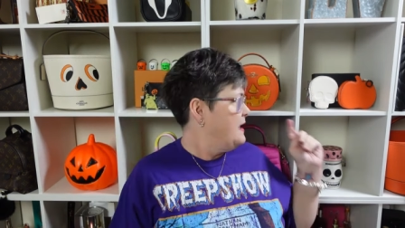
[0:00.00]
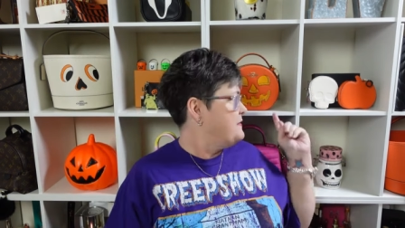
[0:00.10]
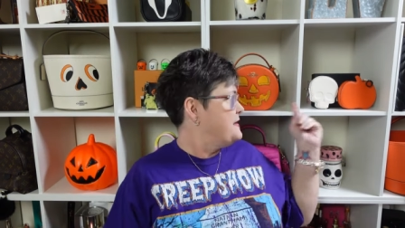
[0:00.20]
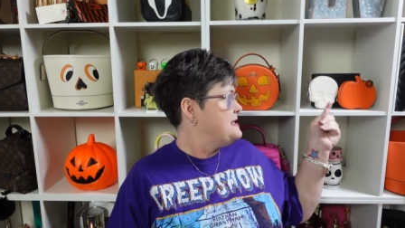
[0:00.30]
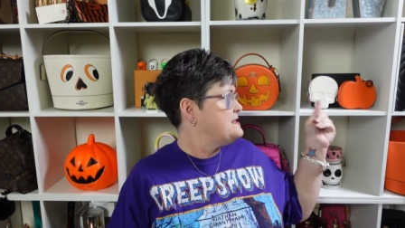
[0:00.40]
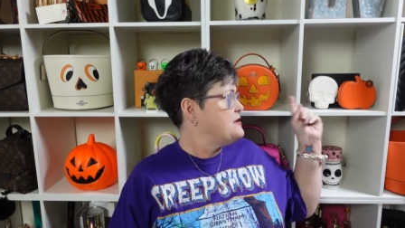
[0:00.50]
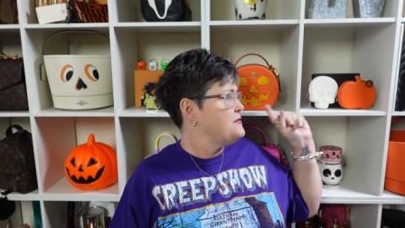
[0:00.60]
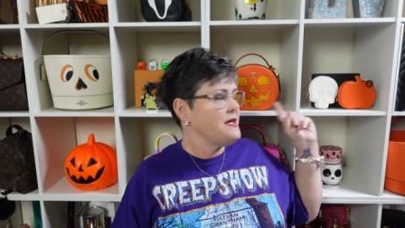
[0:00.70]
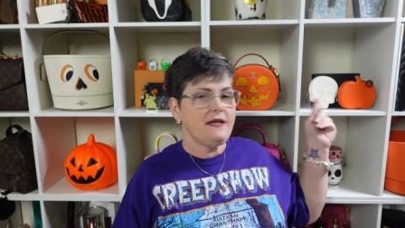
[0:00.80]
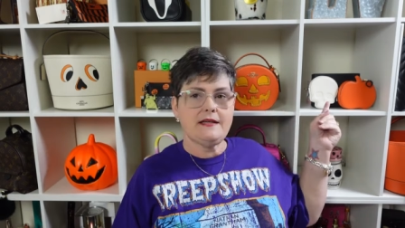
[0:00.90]
These two
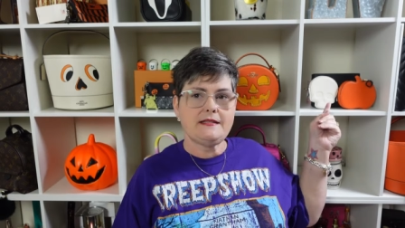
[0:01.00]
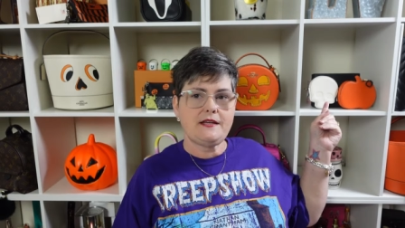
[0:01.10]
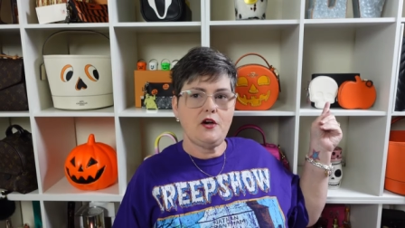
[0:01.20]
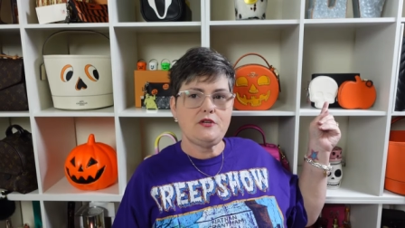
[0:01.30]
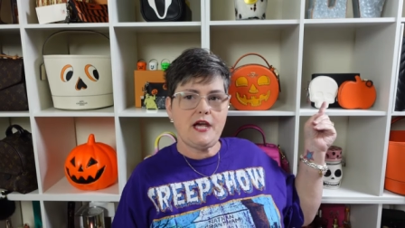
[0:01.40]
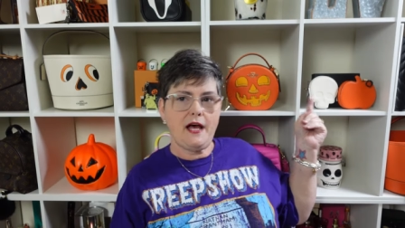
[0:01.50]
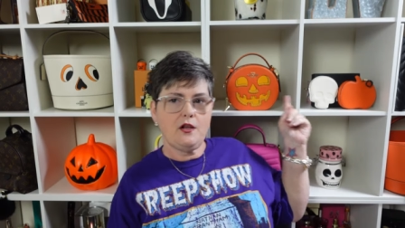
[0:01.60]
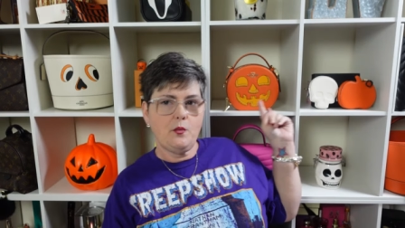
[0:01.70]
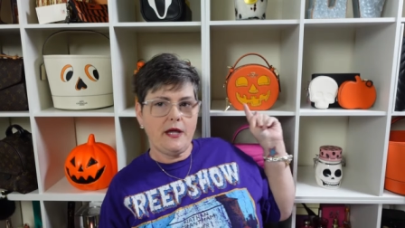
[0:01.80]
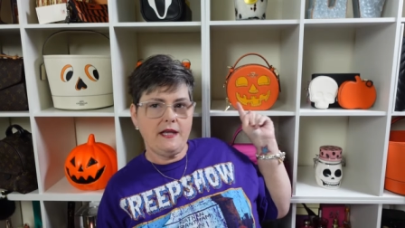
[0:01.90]
things, Coach
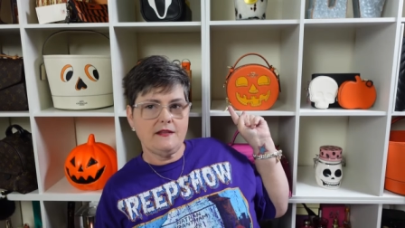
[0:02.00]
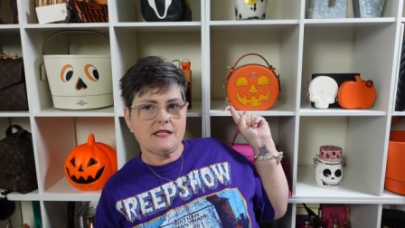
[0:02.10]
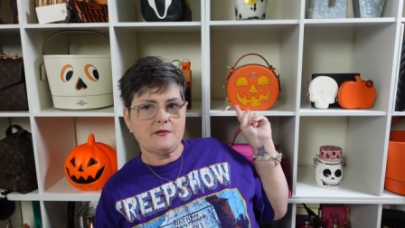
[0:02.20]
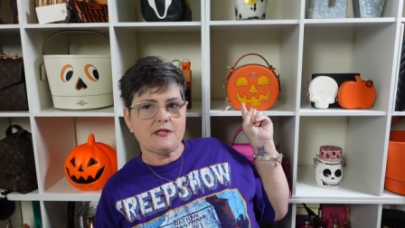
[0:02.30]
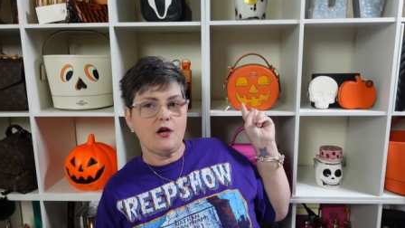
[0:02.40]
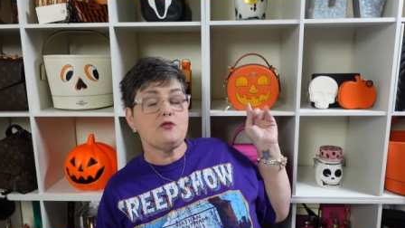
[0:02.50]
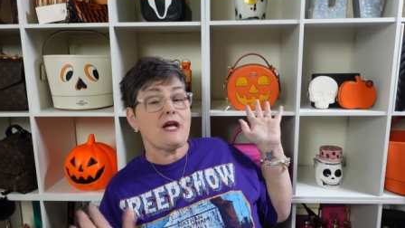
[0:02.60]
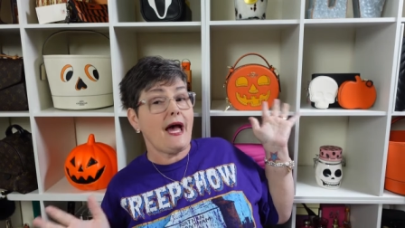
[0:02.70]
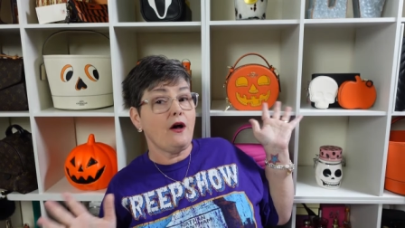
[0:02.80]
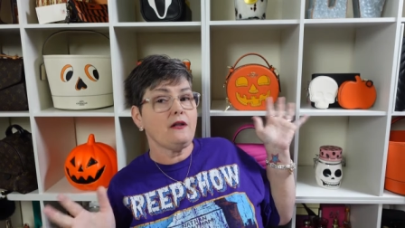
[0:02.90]
Halloween. This was Coach
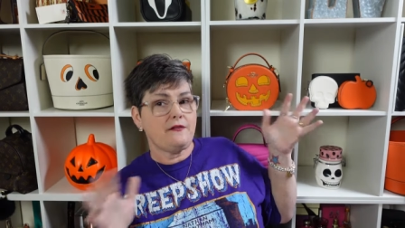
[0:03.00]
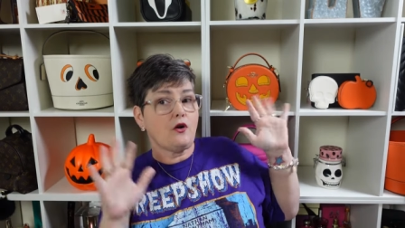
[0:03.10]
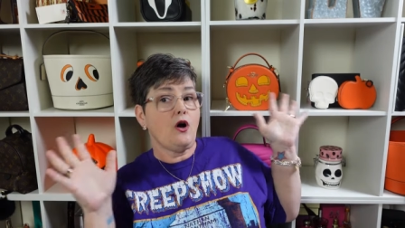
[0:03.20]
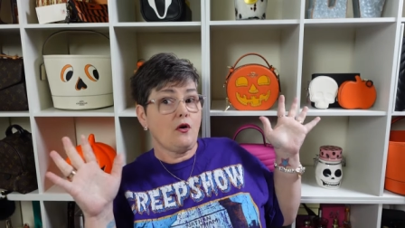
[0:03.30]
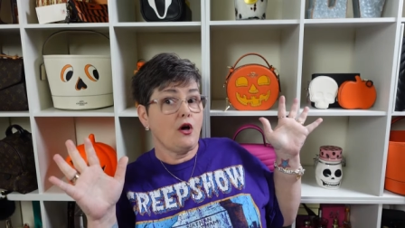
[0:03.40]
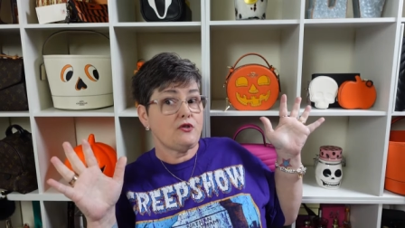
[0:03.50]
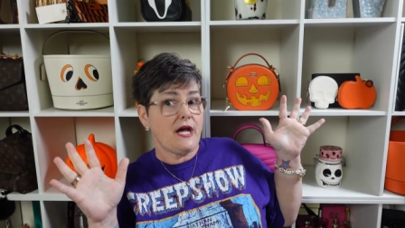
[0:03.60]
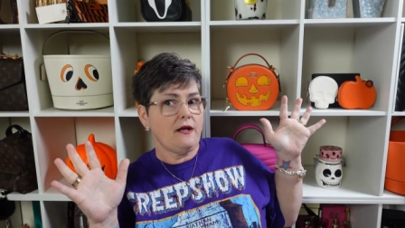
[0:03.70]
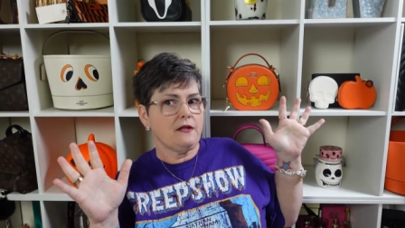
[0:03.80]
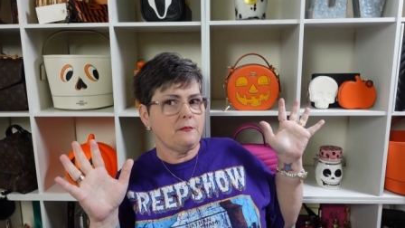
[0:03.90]
Outlet. They're all Coach
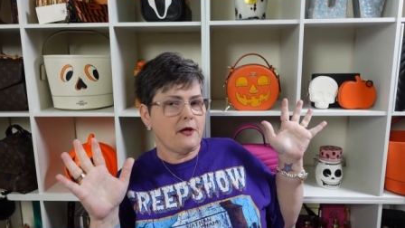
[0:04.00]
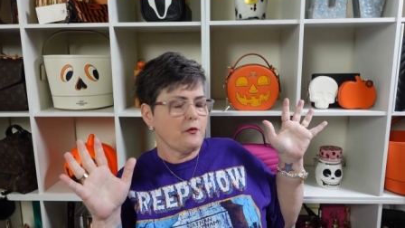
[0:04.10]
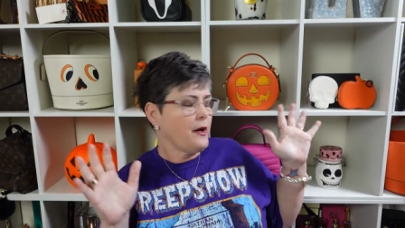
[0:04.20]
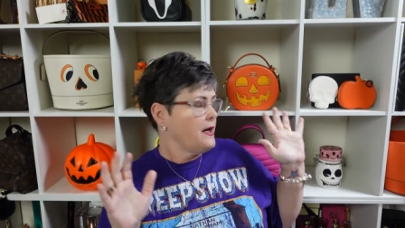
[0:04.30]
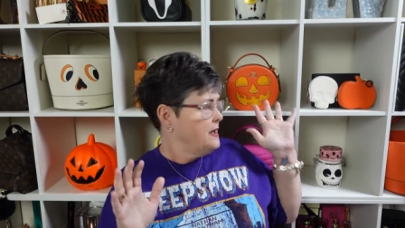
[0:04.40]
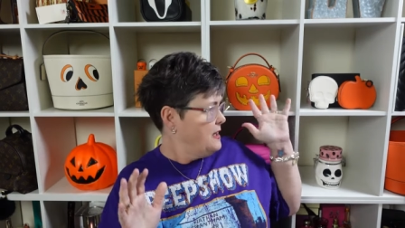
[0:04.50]
Outlet, by the way.